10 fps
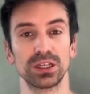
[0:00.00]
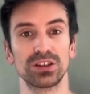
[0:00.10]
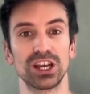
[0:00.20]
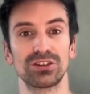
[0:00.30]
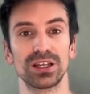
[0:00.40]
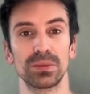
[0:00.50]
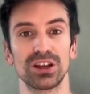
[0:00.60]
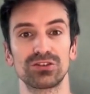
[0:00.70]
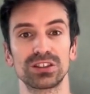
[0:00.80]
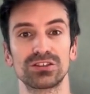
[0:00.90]
Generate
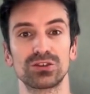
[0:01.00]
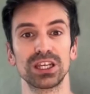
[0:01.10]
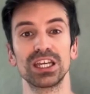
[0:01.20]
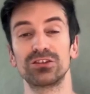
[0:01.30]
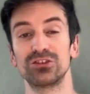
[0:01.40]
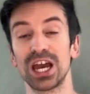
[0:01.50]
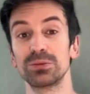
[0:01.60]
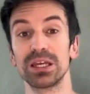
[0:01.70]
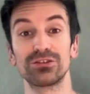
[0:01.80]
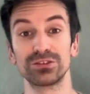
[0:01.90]
metrics. extract
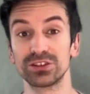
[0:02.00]
metrics